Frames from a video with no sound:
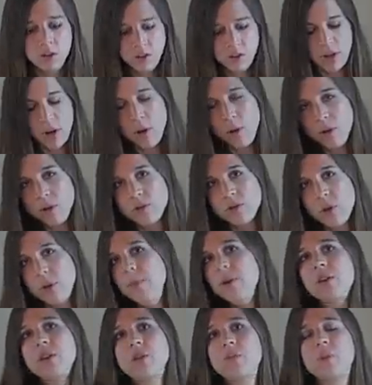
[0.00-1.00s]
So soy
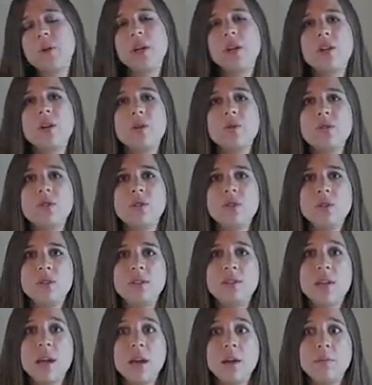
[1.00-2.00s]
milk is pretty close to
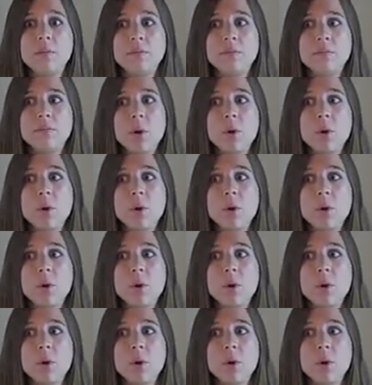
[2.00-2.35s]
the same